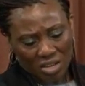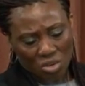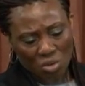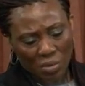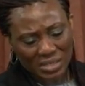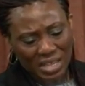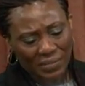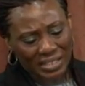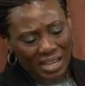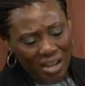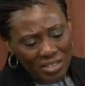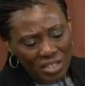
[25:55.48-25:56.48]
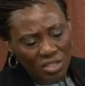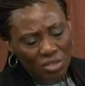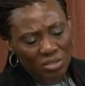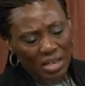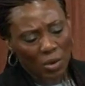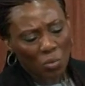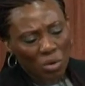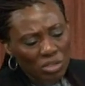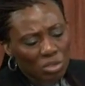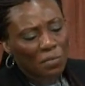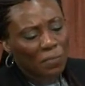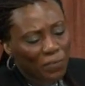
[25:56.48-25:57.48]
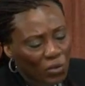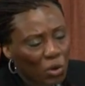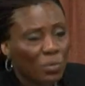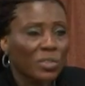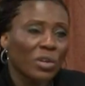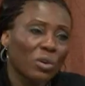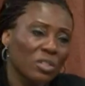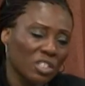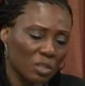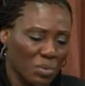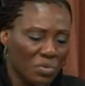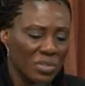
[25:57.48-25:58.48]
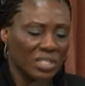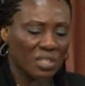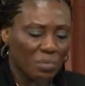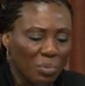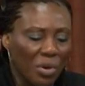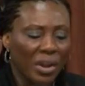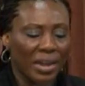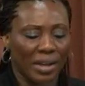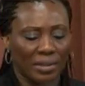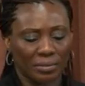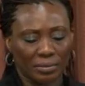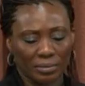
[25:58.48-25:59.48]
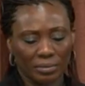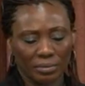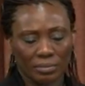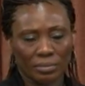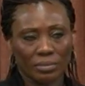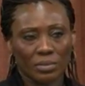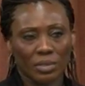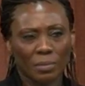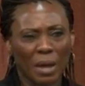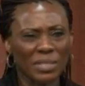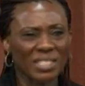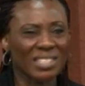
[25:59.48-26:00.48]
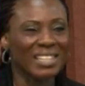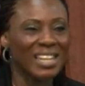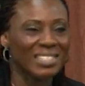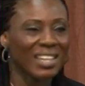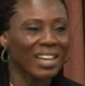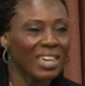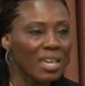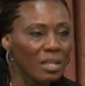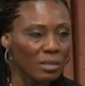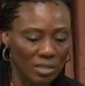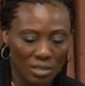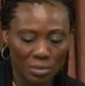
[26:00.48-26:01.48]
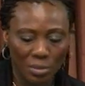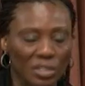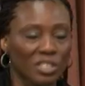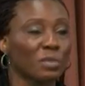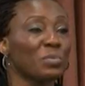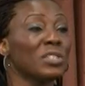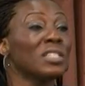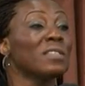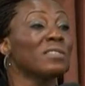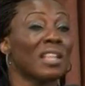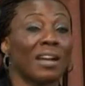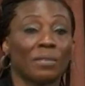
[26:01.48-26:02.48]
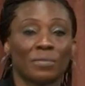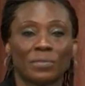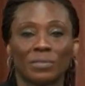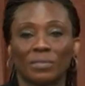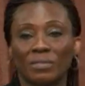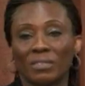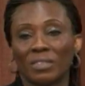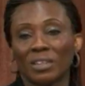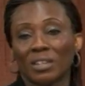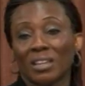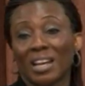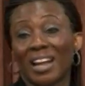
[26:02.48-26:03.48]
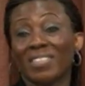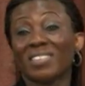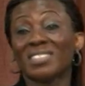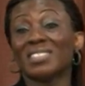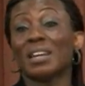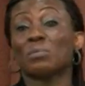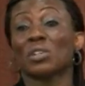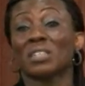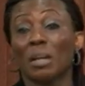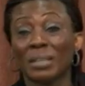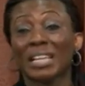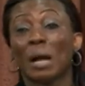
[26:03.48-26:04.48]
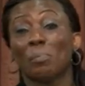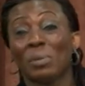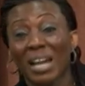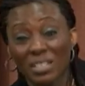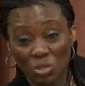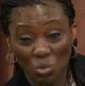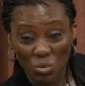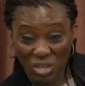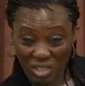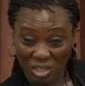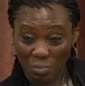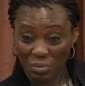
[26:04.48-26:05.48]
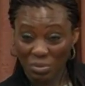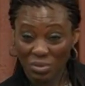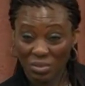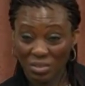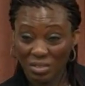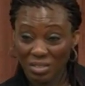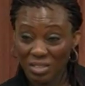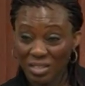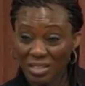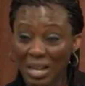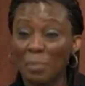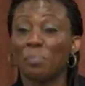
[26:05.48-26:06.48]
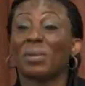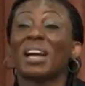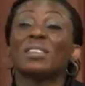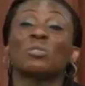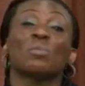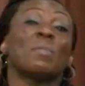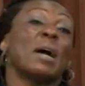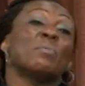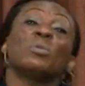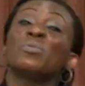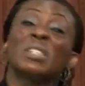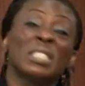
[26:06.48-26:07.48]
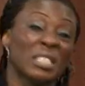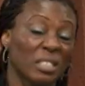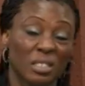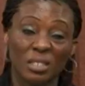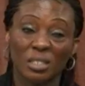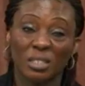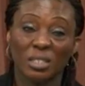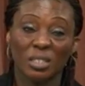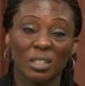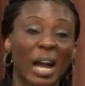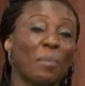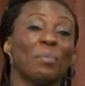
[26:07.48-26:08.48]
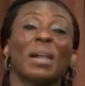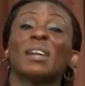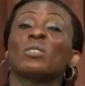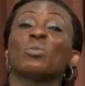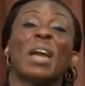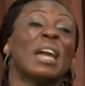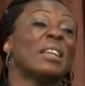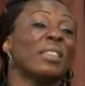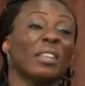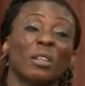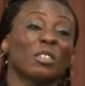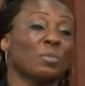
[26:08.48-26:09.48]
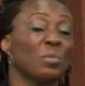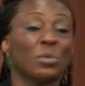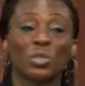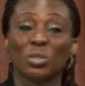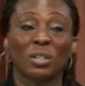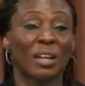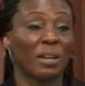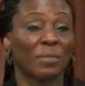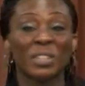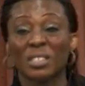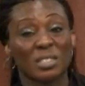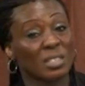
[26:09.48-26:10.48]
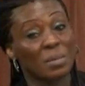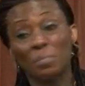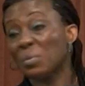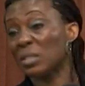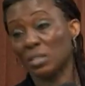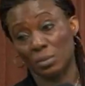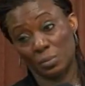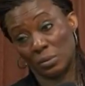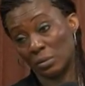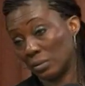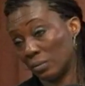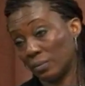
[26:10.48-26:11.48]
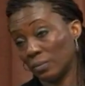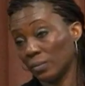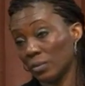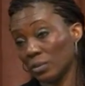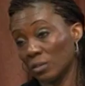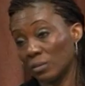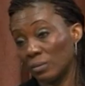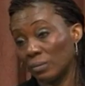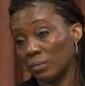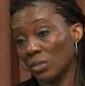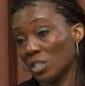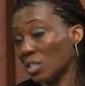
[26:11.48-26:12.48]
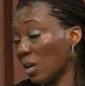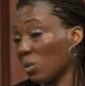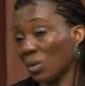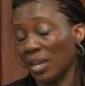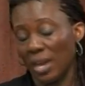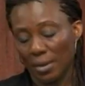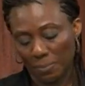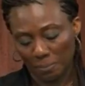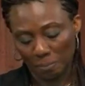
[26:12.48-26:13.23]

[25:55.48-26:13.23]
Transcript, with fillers: You must have an attitude that wants to flow with the Holy Spirit in prayer. The Bible says the letter kills, the Spirit gives life. And this thing I'm talking about applied to worship. Applied to Bible reading. Applied to anything in your spiritual life. It's the same principle. Is that okay?